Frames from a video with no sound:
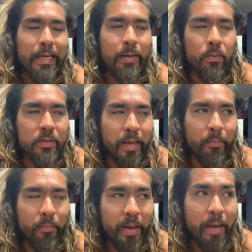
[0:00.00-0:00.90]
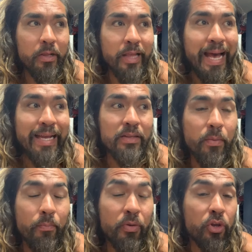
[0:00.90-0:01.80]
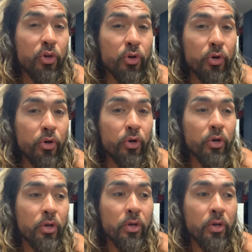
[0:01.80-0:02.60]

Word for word: It was a Babolat Pure